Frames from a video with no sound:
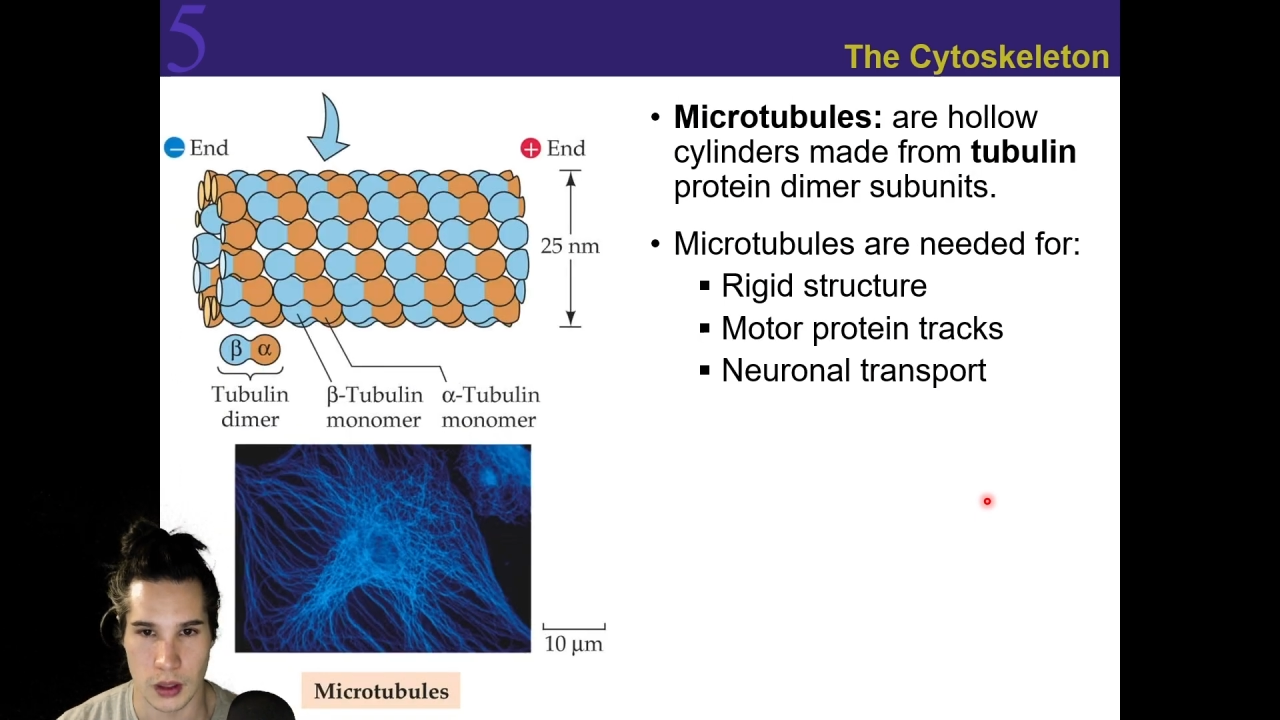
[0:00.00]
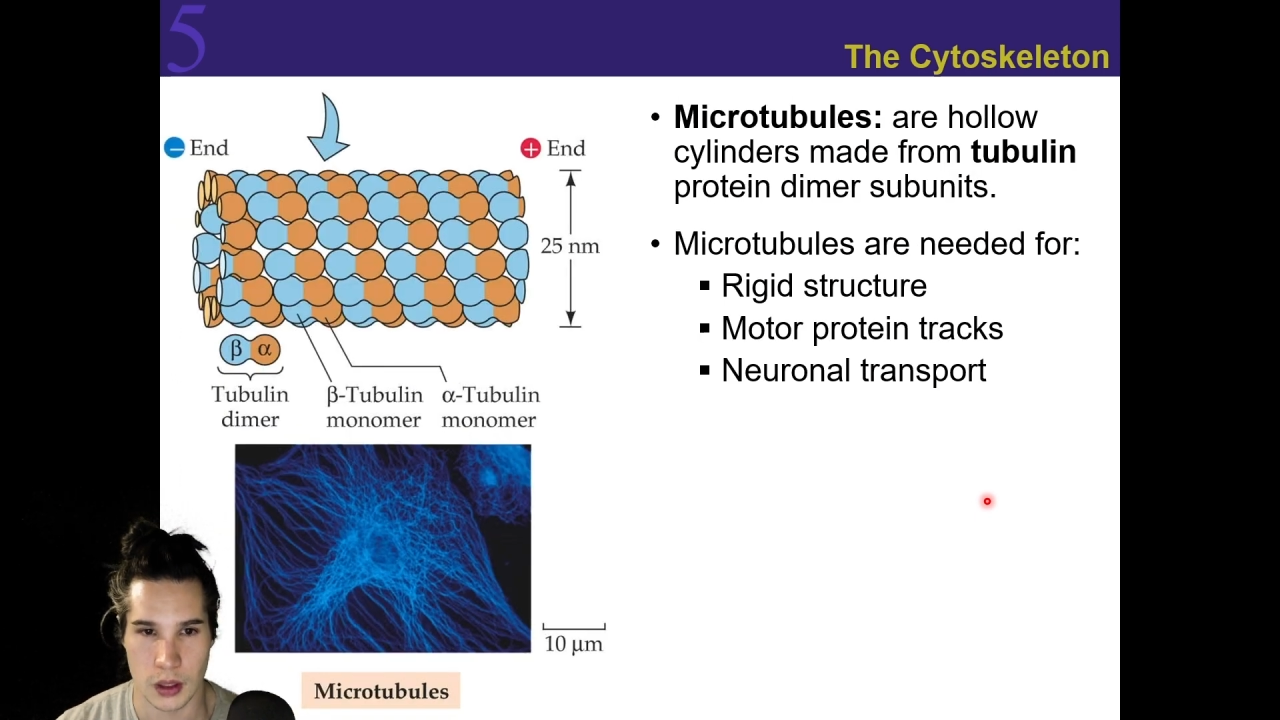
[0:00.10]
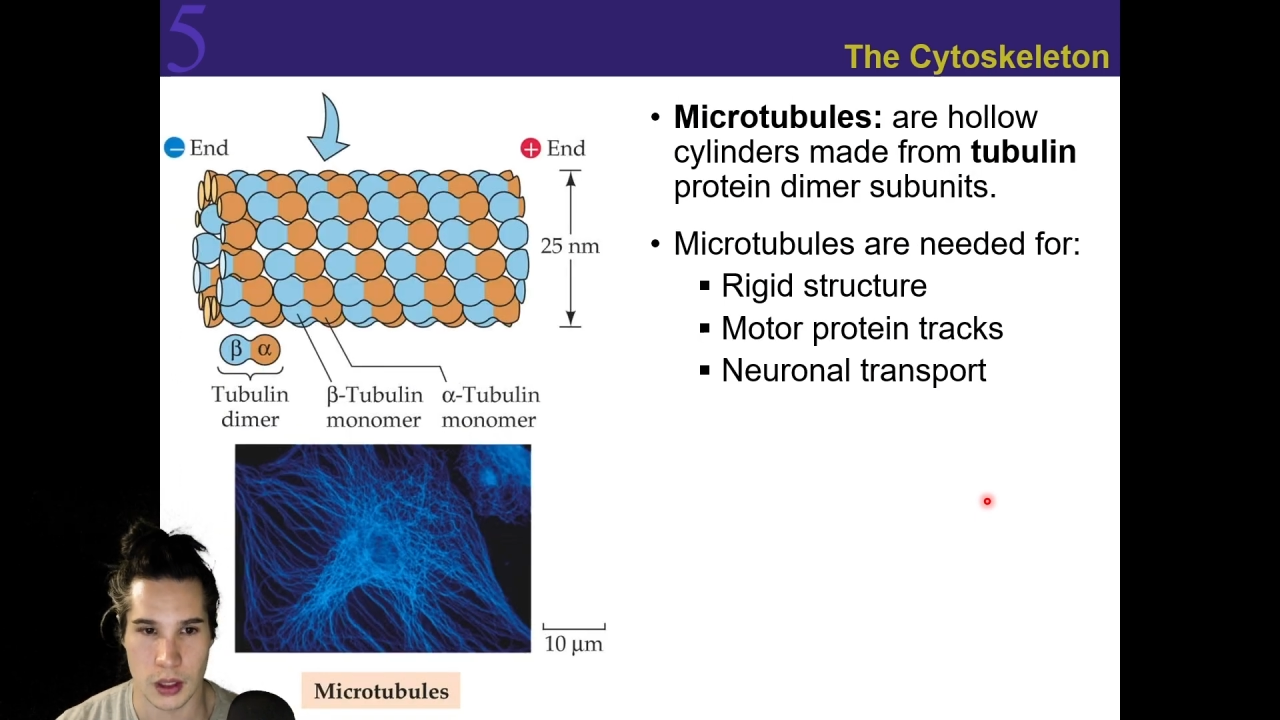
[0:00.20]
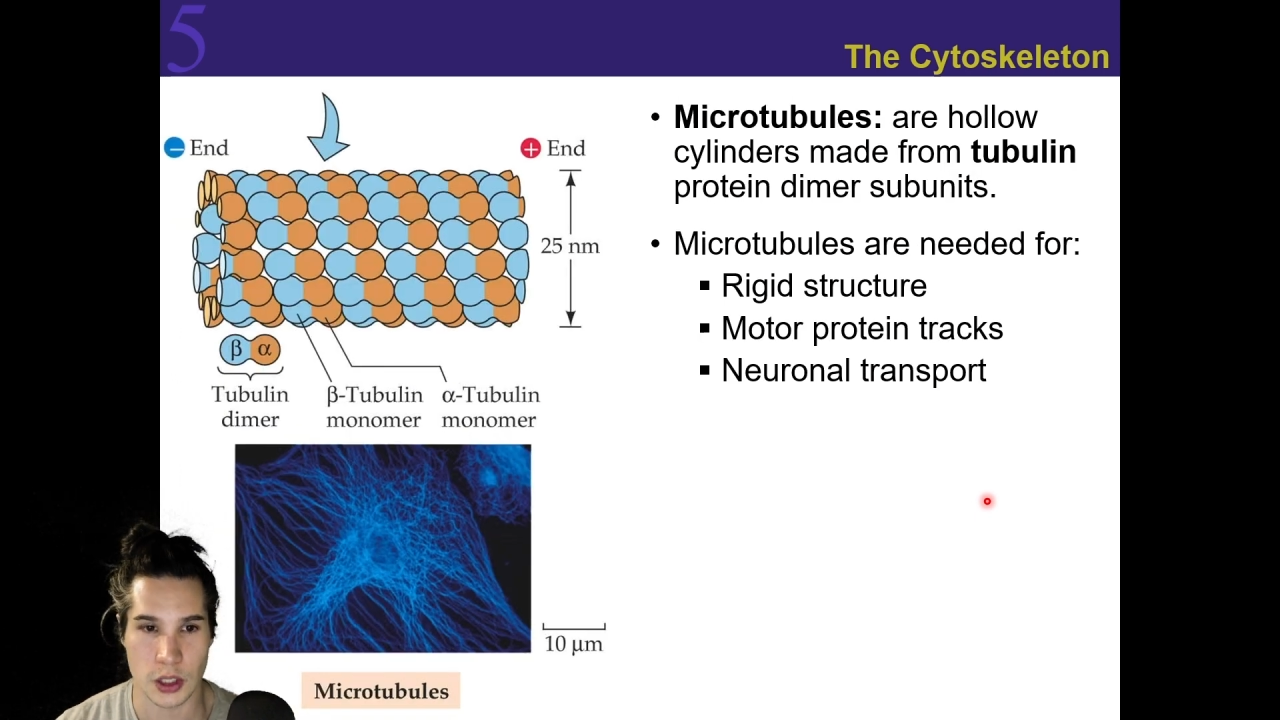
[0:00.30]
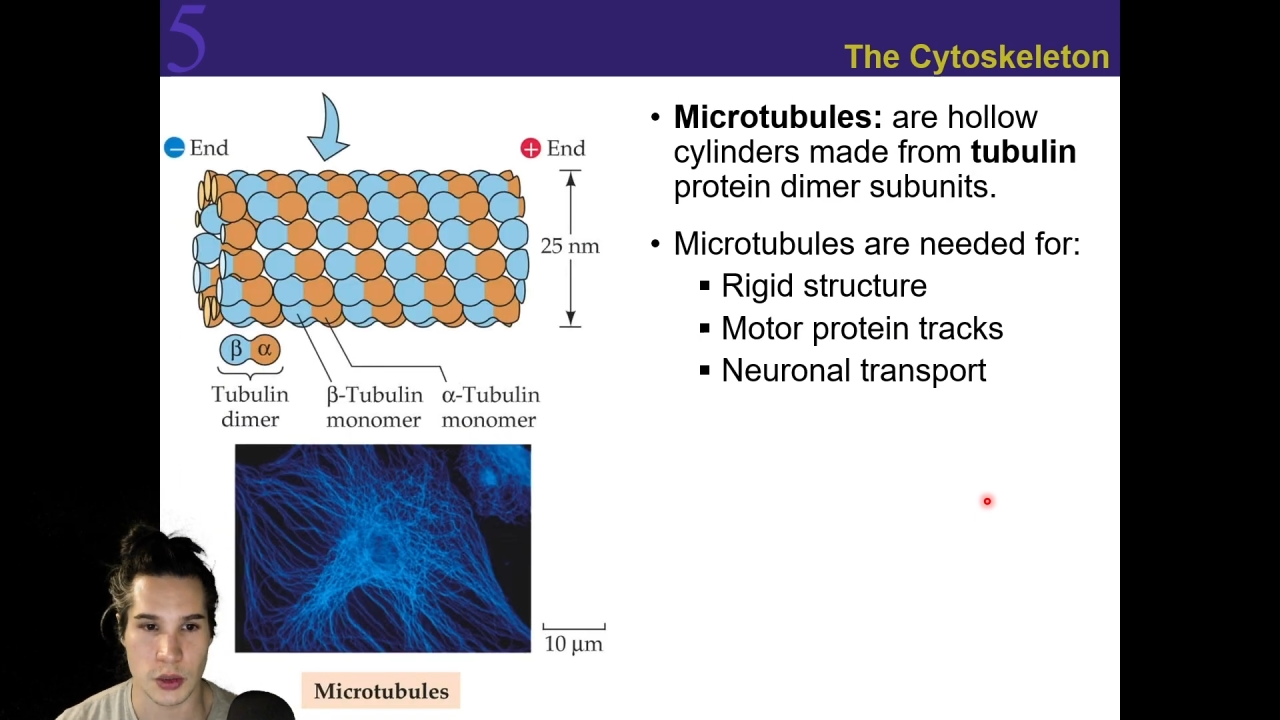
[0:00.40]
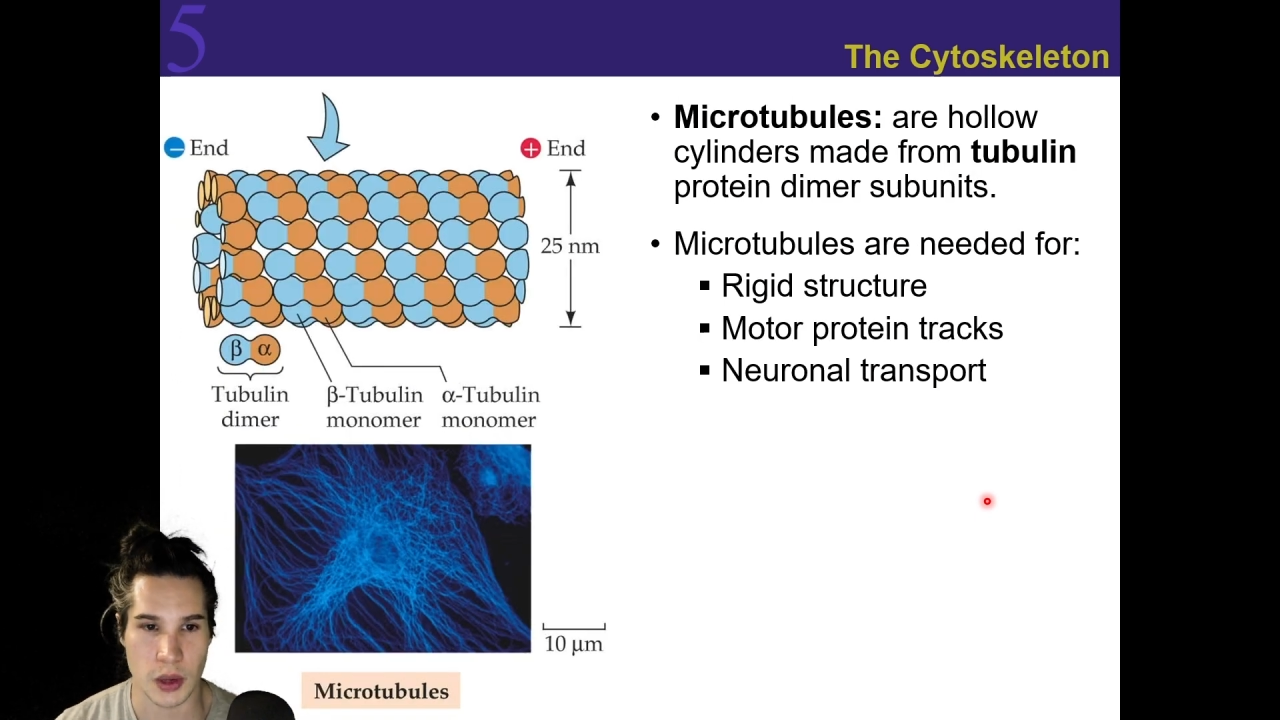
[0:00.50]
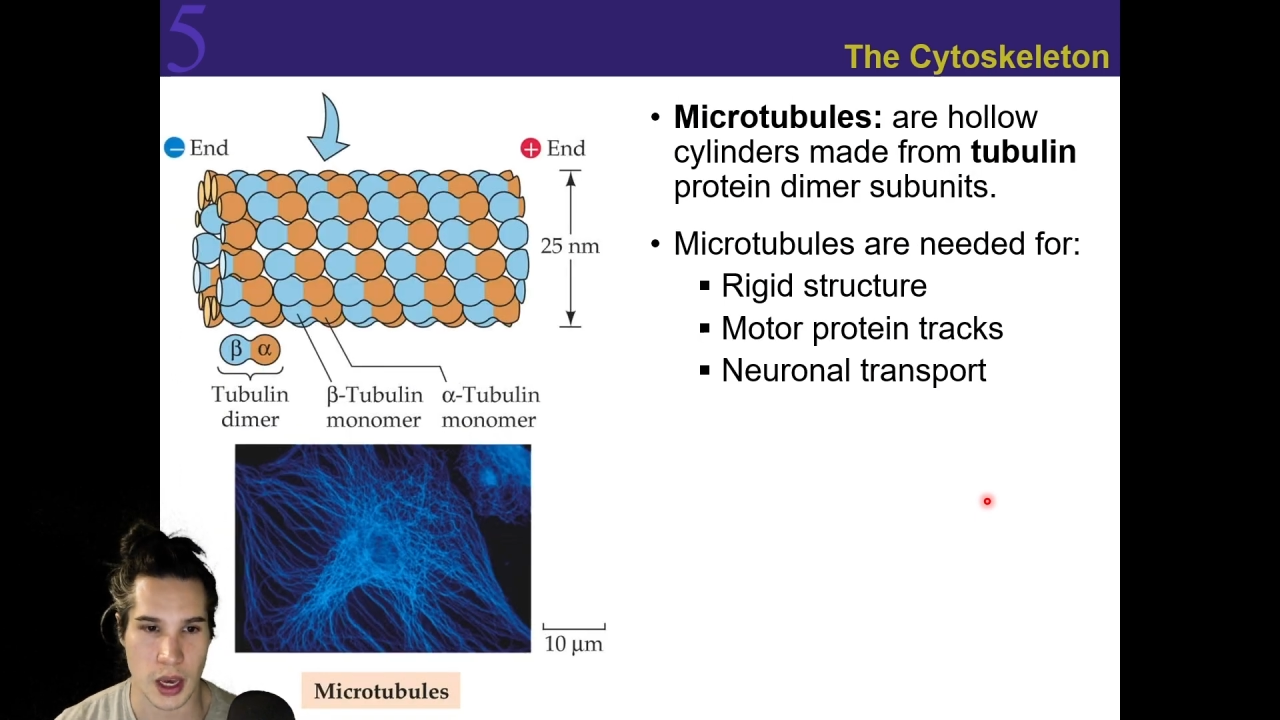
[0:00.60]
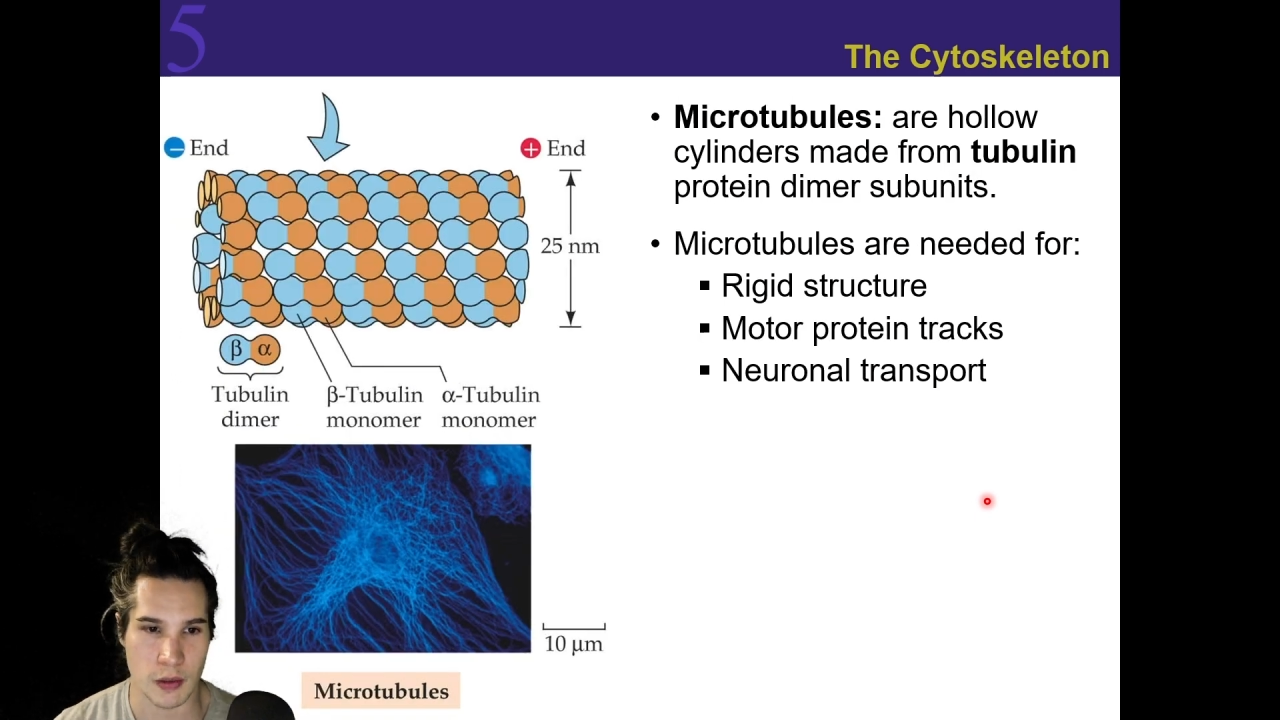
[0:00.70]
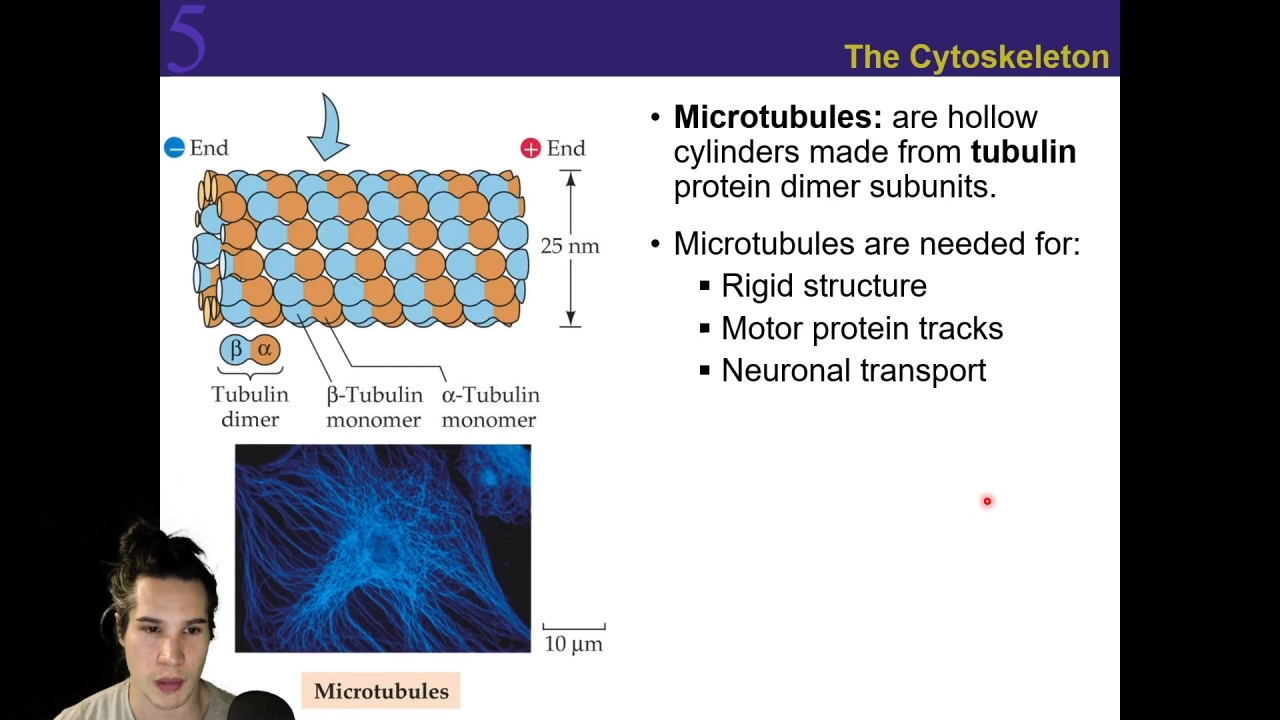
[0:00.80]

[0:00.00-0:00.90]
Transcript: Next, we have